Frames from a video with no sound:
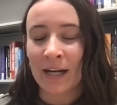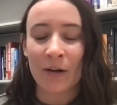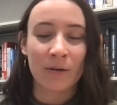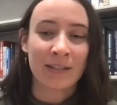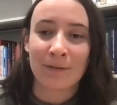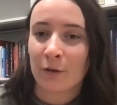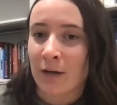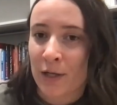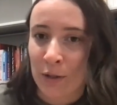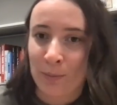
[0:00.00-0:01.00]
I know several
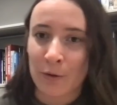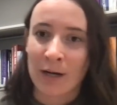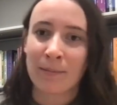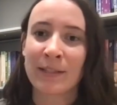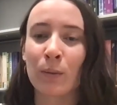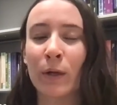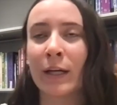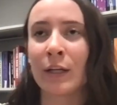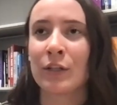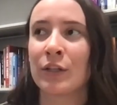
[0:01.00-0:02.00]
graduate programs are working